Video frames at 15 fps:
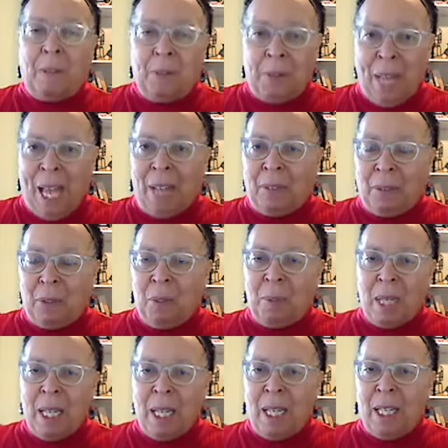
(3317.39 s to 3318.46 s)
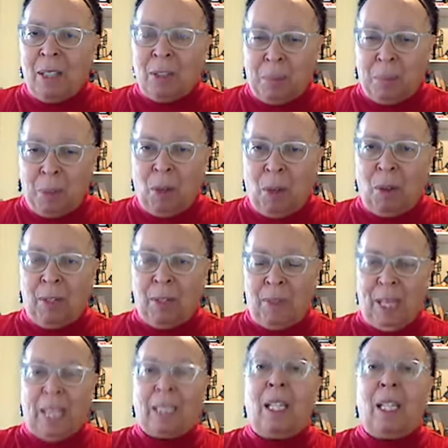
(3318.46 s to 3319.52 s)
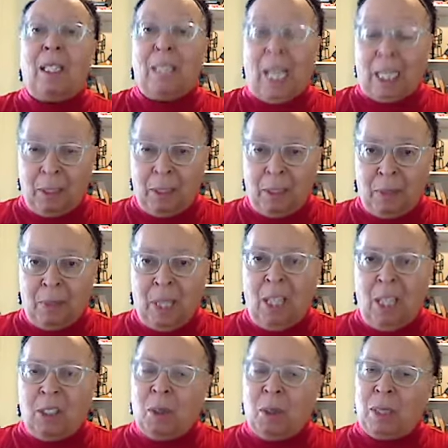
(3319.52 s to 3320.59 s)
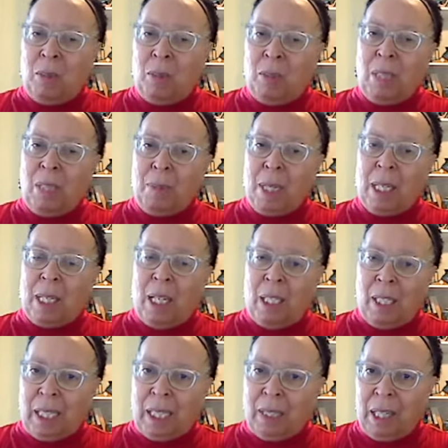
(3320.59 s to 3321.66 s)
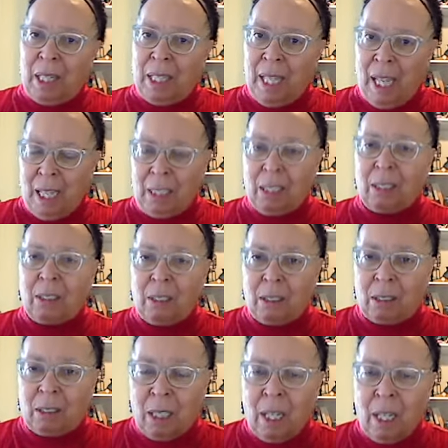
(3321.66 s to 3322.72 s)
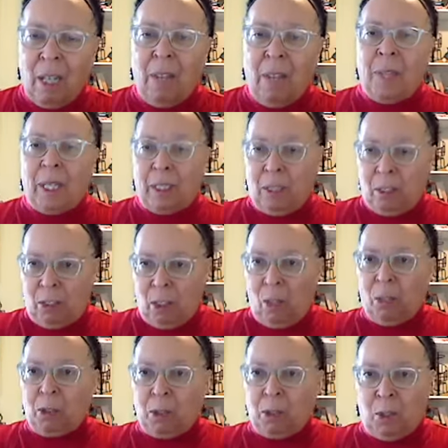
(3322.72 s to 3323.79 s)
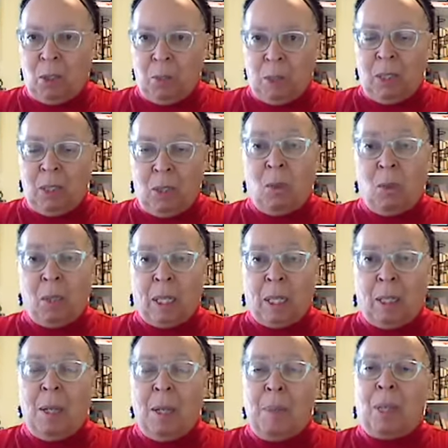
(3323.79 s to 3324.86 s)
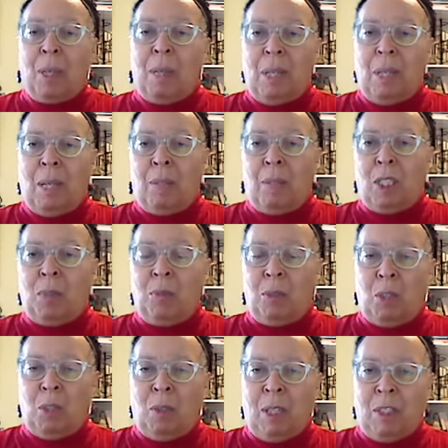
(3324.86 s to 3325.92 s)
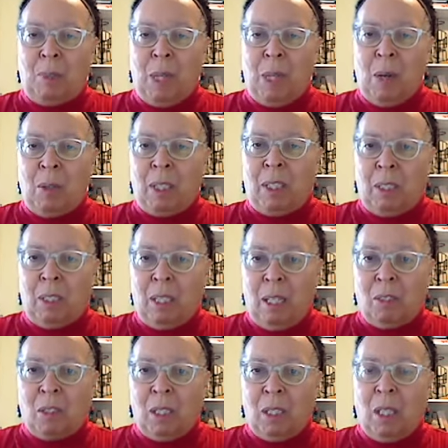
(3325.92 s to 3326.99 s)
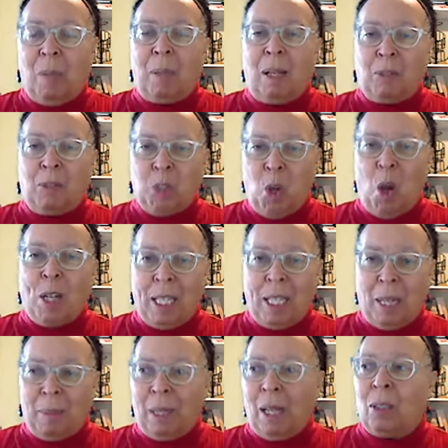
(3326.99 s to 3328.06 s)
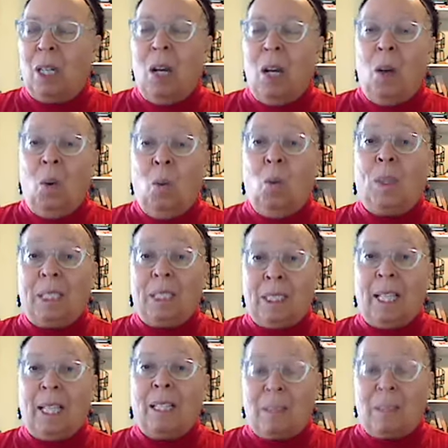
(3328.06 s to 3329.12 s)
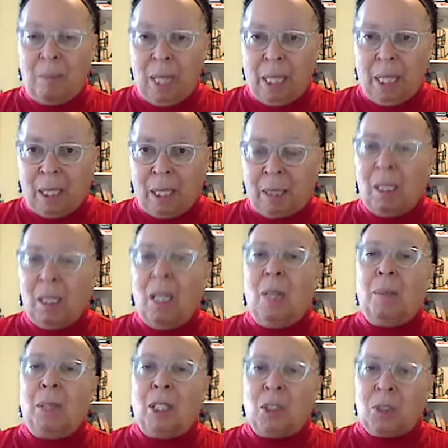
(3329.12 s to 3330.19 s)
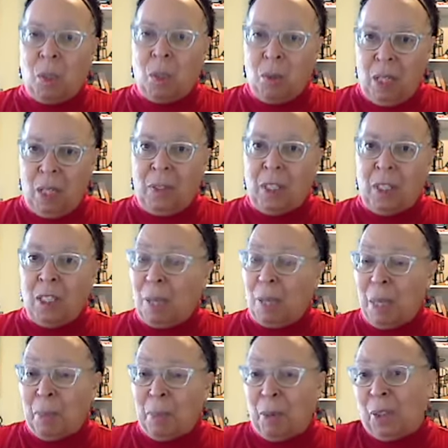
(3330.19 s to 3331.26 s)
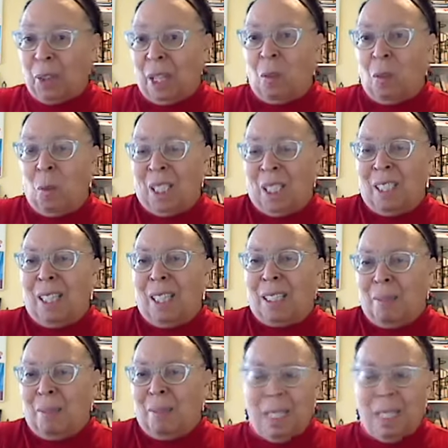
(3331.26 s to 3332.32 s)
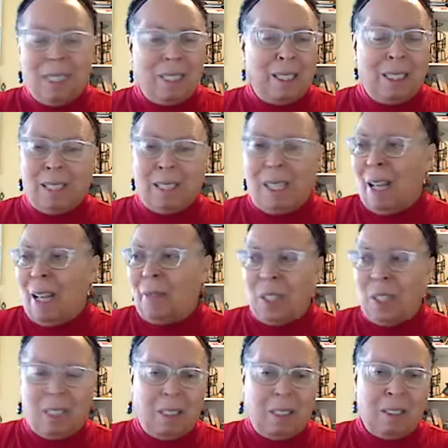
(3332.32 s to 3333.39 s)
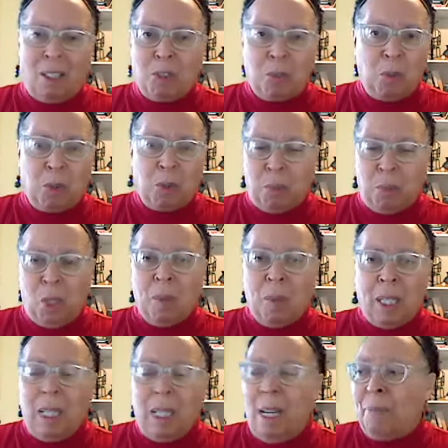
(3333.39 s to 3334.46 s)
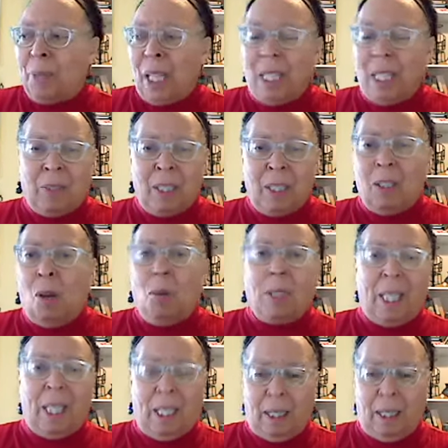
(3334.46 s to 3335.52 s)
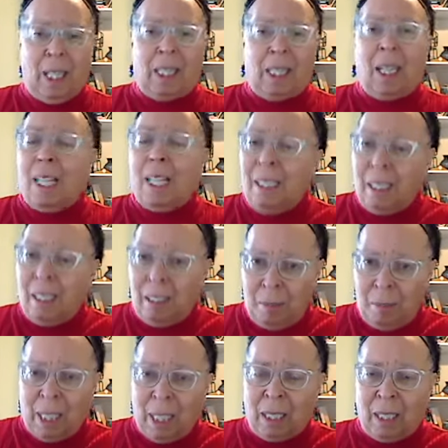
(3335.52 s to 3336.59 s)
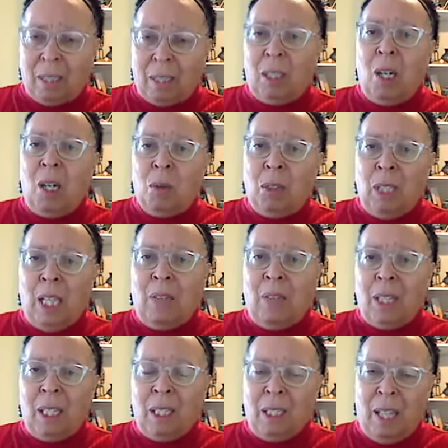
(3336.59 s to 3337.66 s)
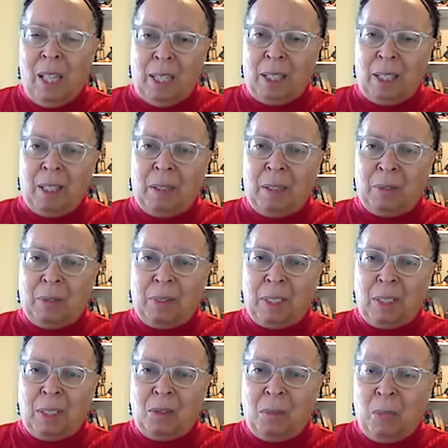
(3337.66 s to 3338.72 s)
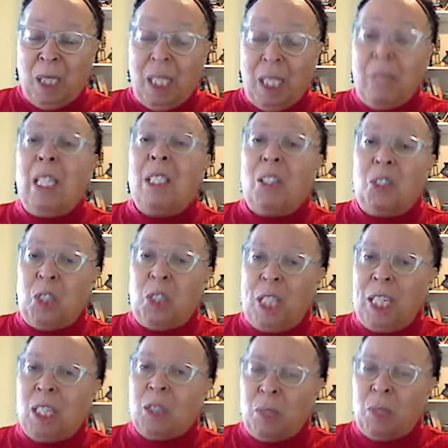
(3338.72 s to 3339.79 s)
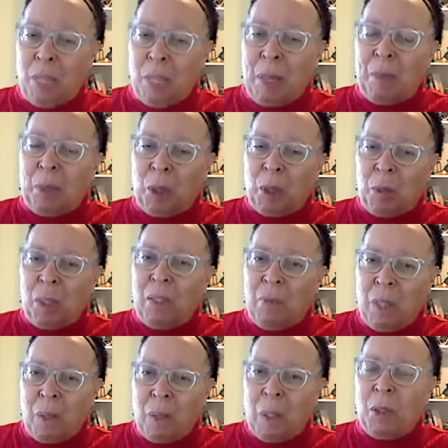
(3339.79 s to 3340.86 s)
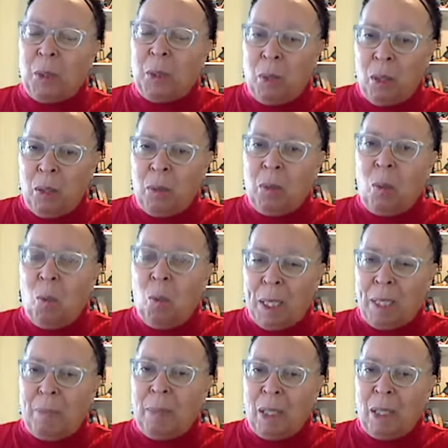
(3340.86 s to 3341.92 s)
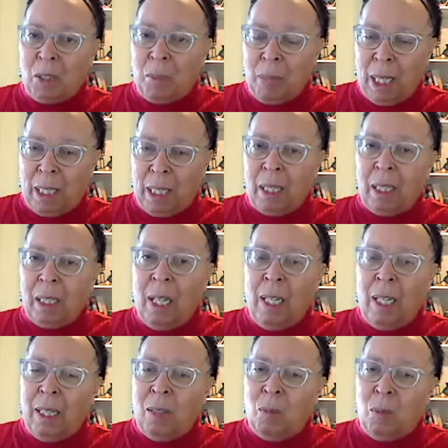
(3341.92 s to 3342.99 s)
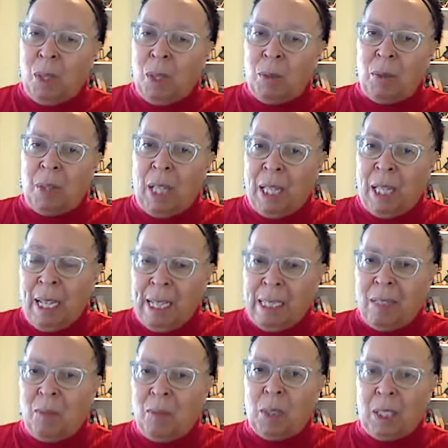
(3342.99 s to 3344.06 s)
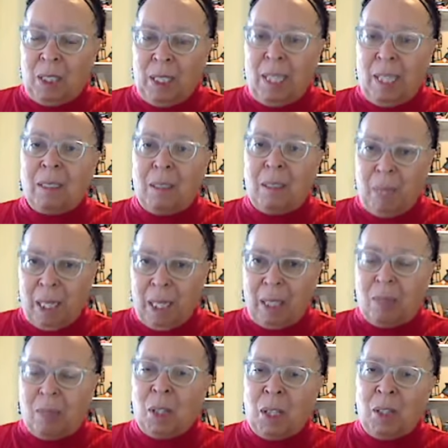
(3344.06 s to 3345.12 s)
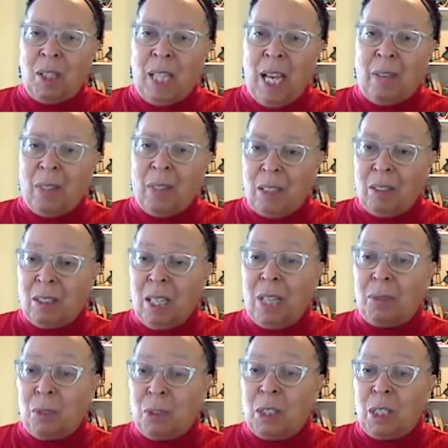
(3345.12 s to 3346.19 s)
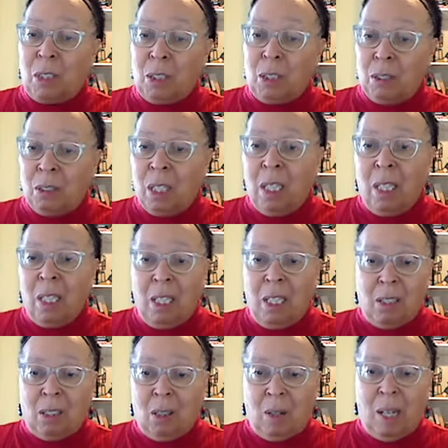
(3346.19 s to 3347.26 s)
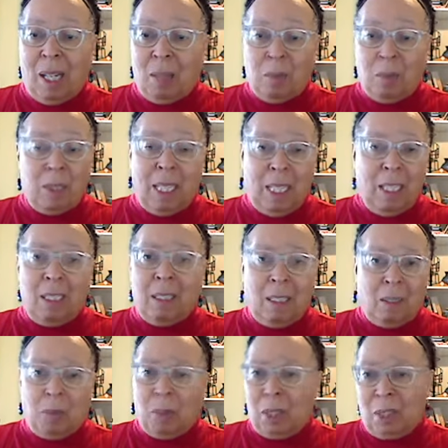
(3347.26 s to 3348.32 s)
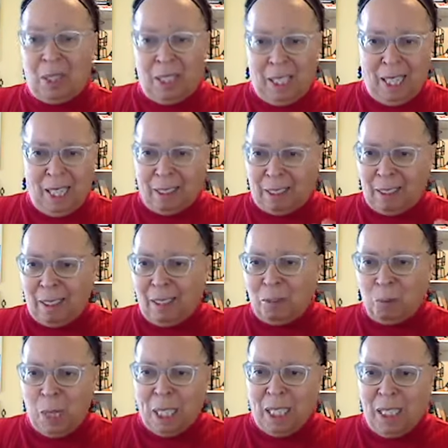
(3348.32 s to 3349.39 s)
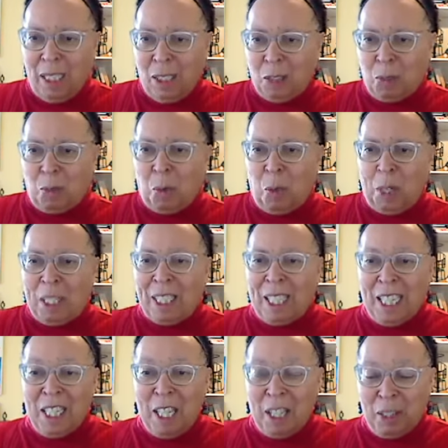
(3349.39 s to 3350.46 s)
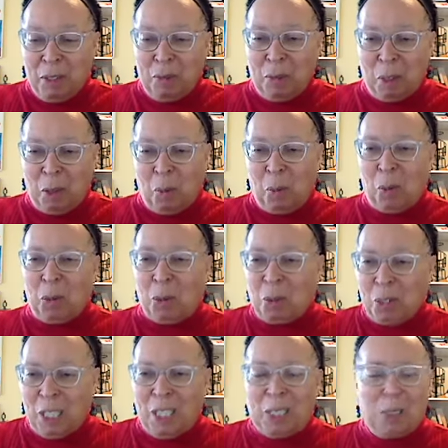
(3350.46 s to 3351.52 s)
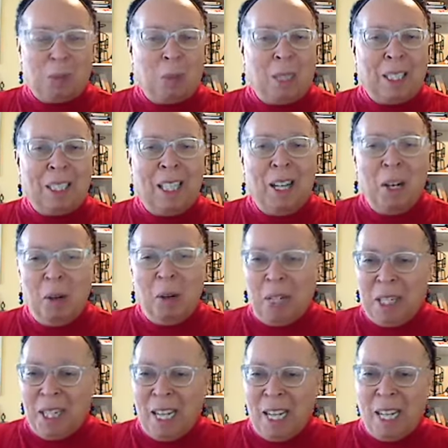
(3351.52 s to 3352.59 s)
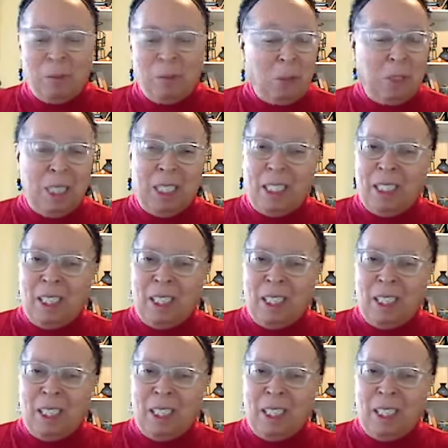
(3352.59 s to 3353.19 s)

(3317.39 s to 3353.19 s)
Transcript: That for me is a part of that collective. So it can really be a collective analysis that adults could be doing by being much more transparent and intentional about talking about what it takes to make it. Because so often young people think what it takes to make it is I have to get this high school diploma. And if I don't get that, I didn't make it. We're leaving it a chance for young people to really figure out on their own what it means to make it and whether they have what it takes to make it rather than having these conversations. So I would end it with, yes, readiness for an unfair world is what Nate wrote in.